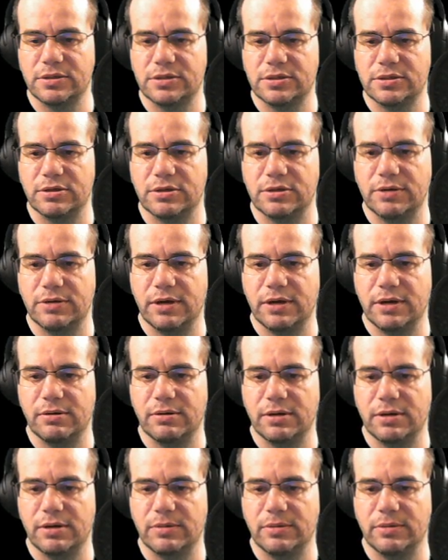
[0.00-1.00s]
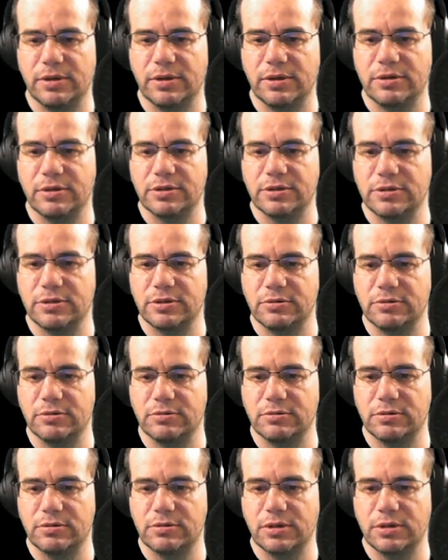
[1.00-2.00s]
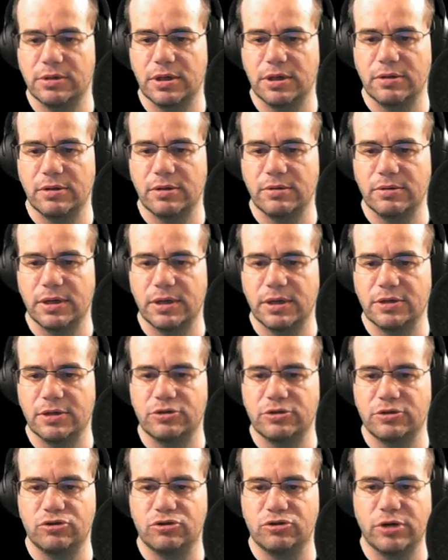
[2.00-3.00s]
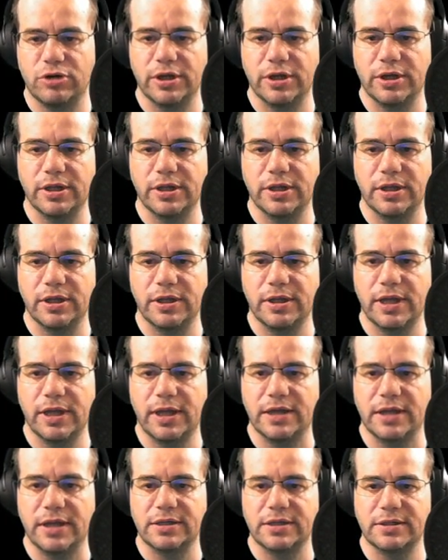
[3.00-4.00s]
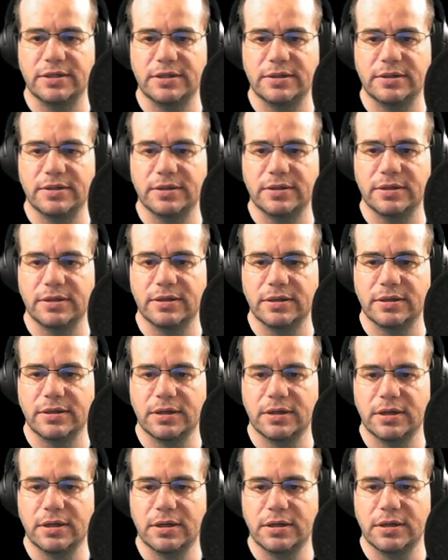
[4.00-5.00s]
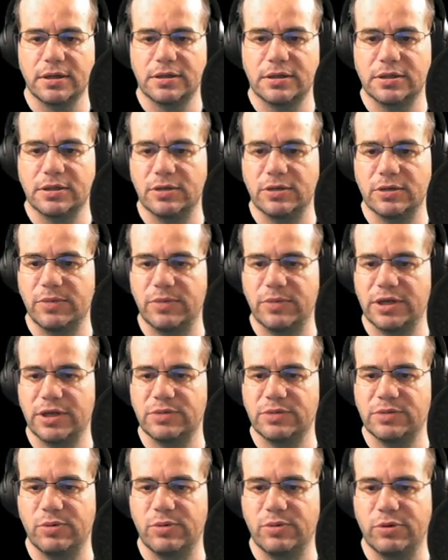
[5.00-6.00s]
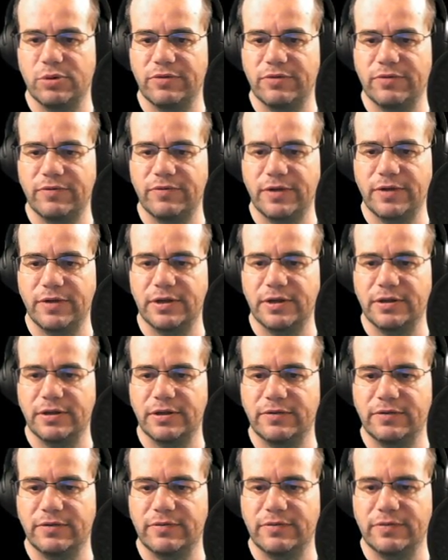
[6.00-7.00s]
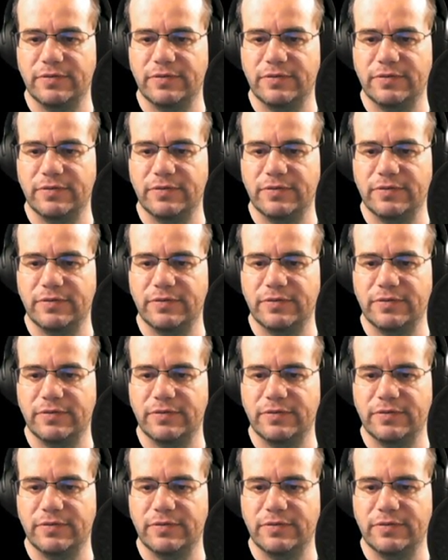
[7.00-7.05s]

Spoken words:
So now I'm going to go and try that. So that's with 1.5.